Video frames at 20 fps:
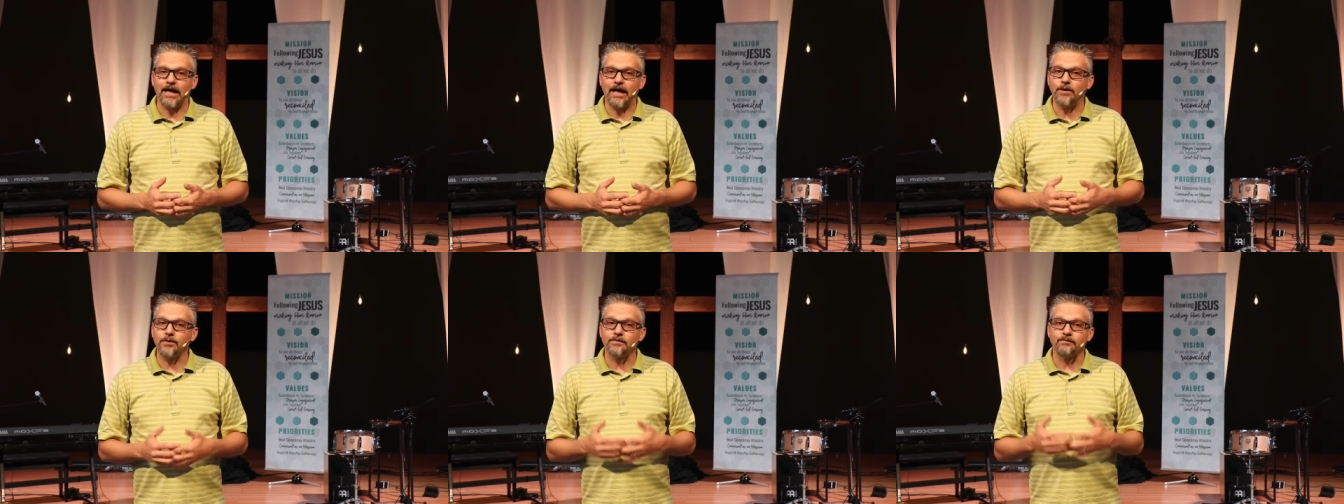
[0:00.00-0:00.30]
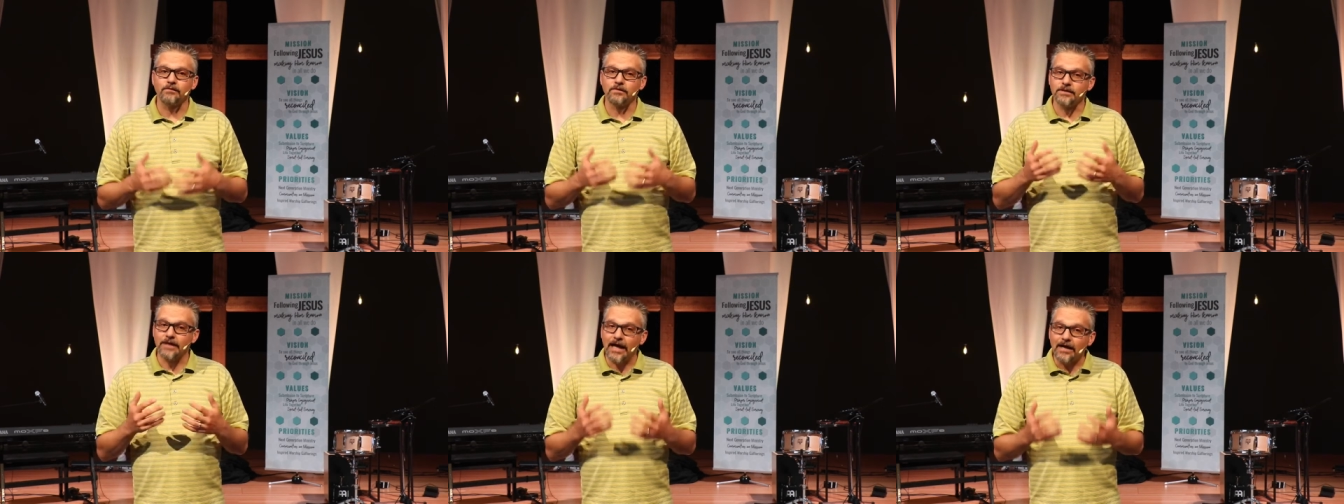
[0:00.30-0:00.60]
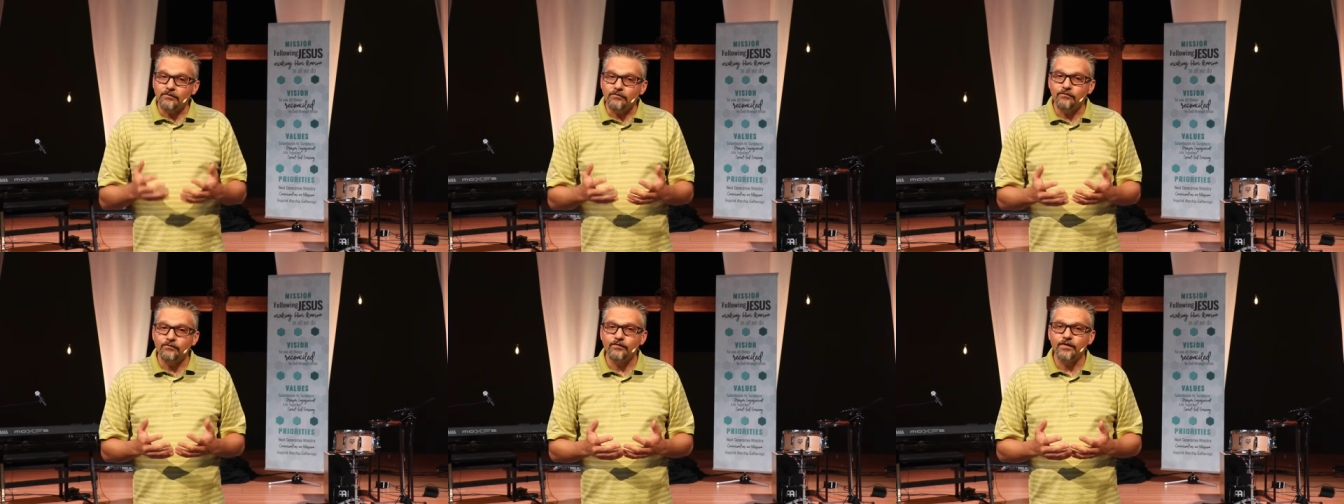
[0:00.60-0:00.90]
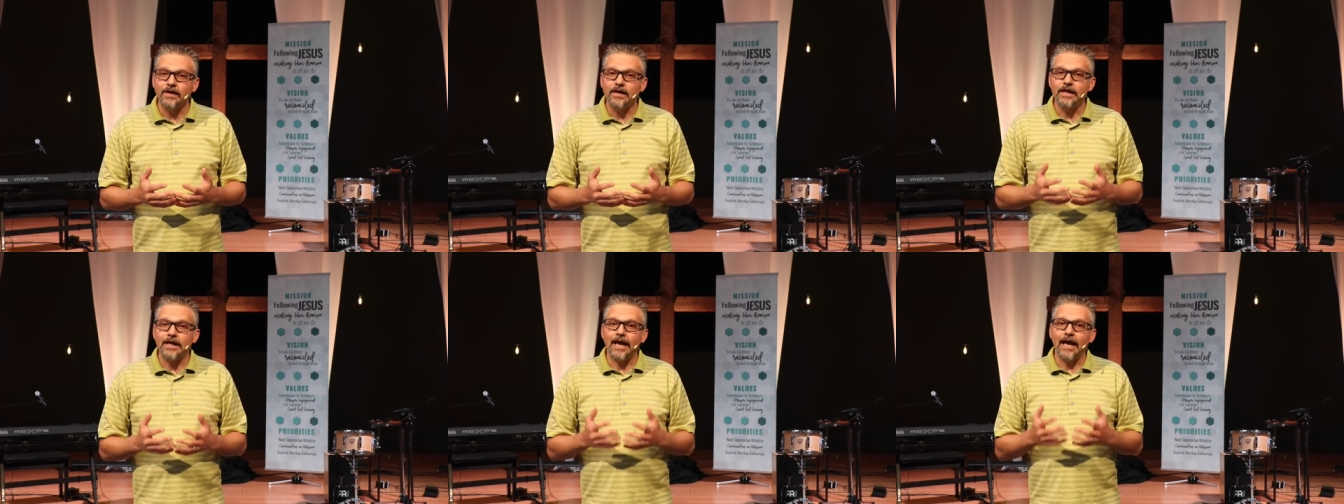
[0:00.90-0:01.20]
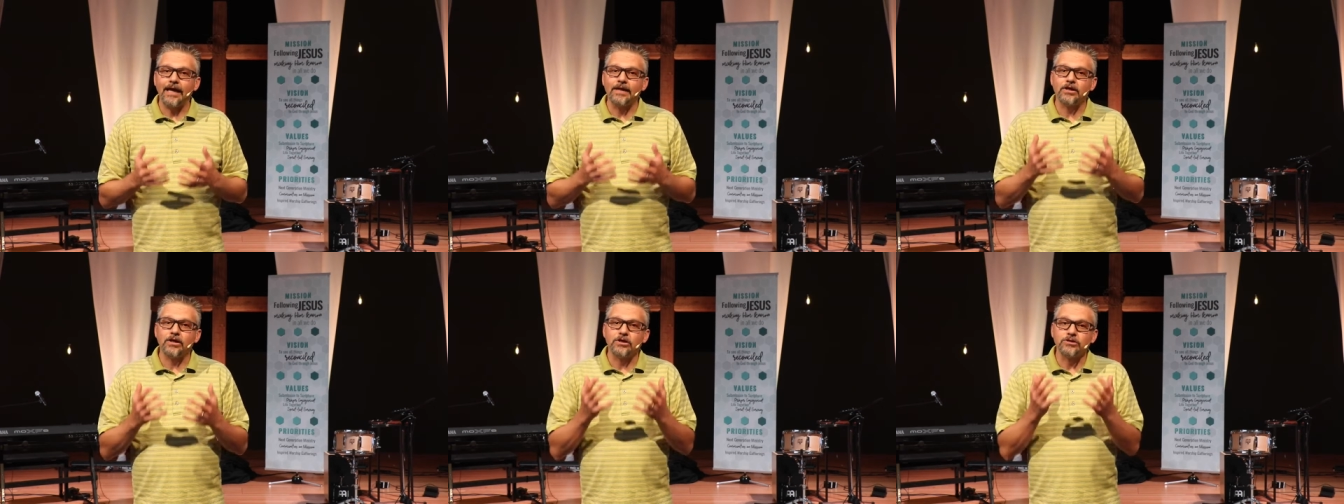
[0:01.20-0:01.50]
out of love
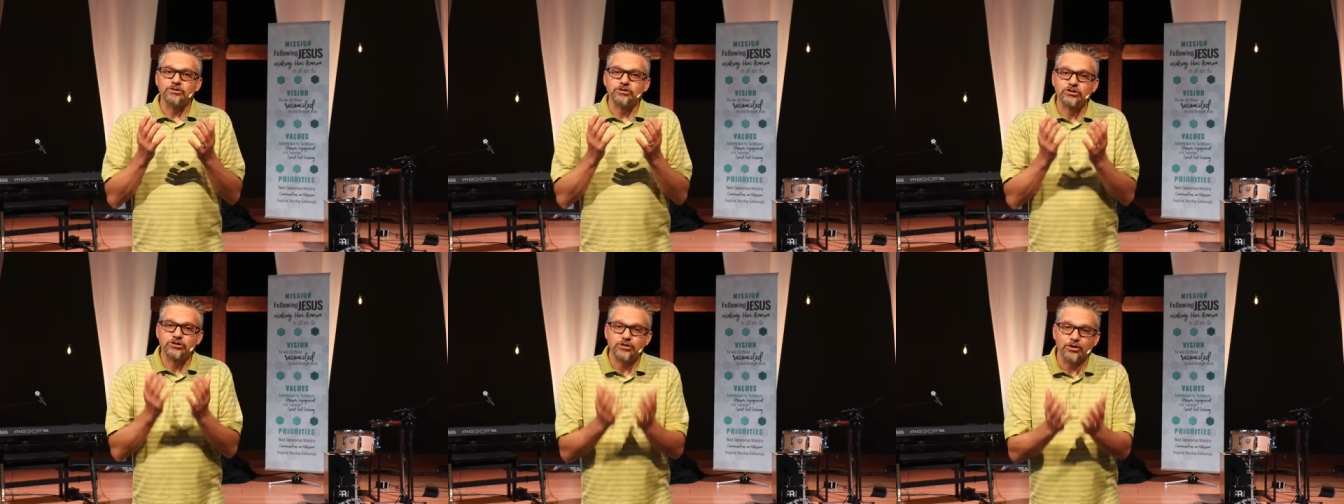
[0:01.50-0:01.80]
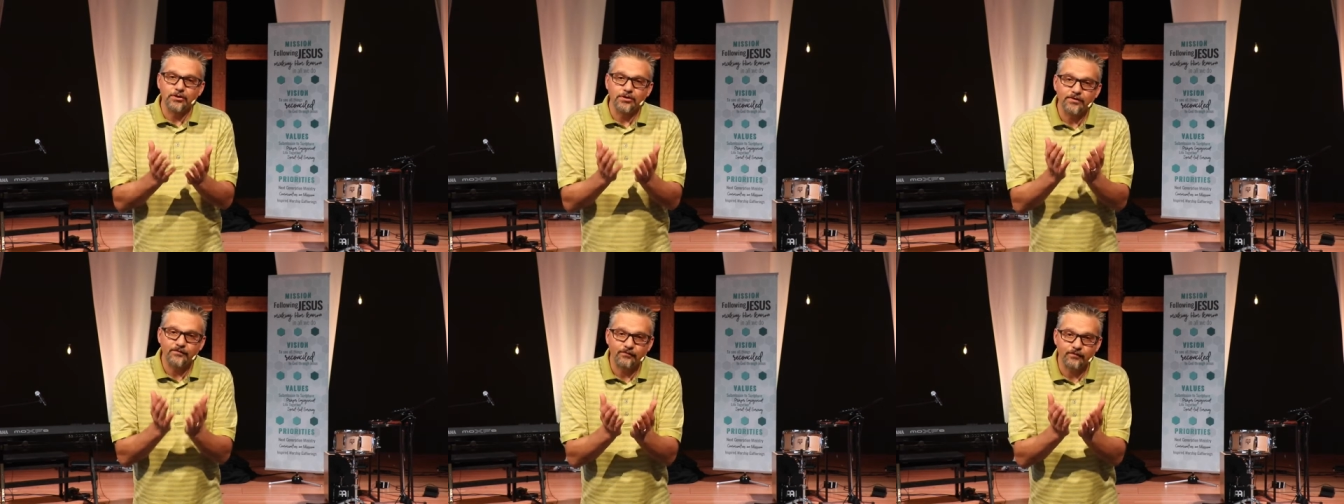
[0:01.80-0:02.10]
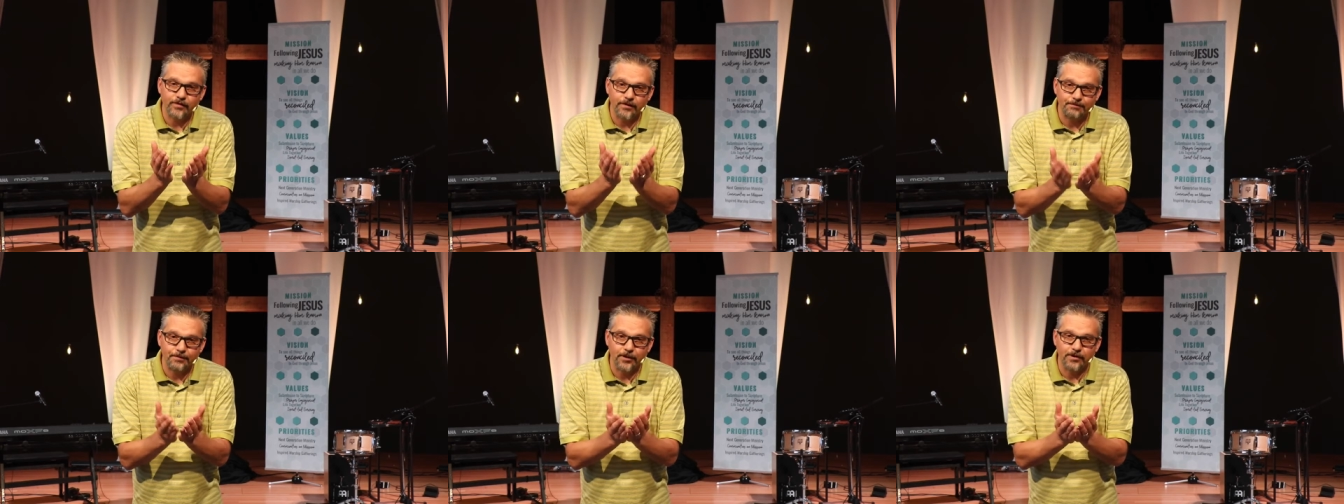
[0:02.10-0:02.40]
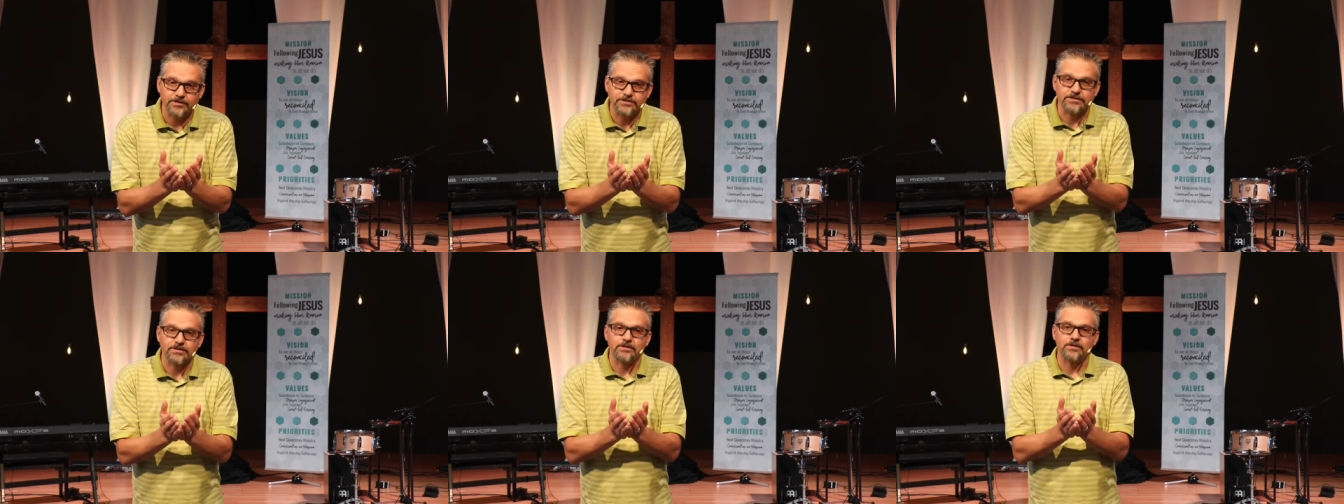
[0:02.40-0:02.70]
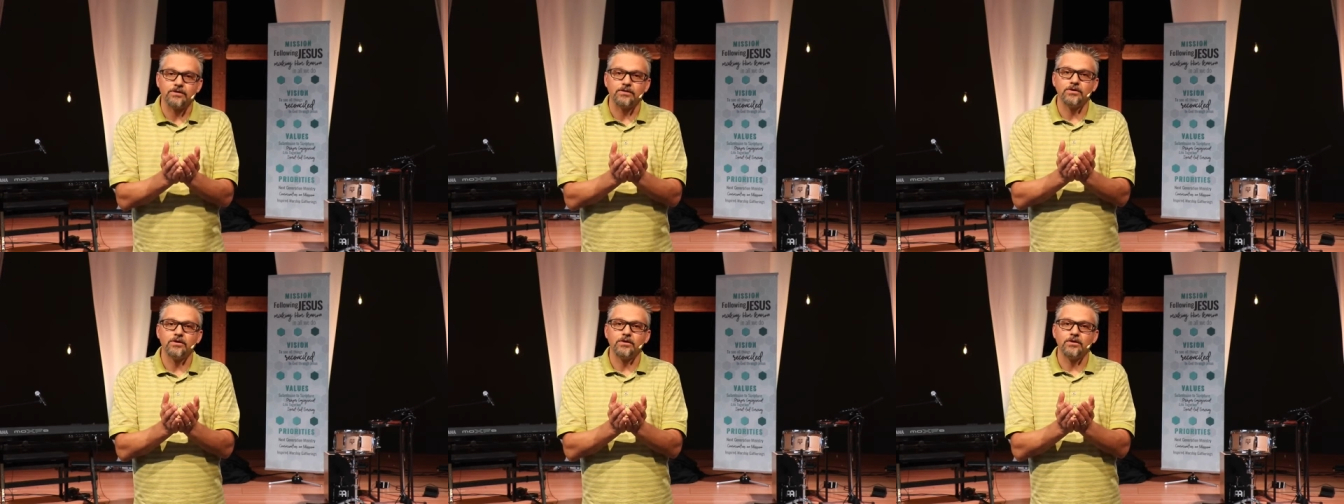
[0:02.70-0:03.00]
and concern for the person